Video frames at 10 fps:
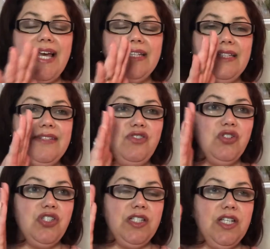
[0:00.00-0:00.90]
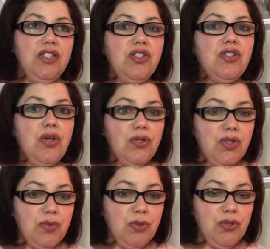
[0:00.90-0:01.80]
and leaves your skin so
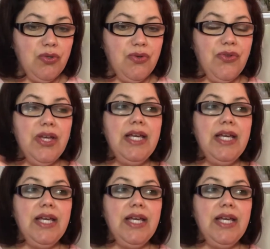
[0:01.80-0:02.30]
smooth.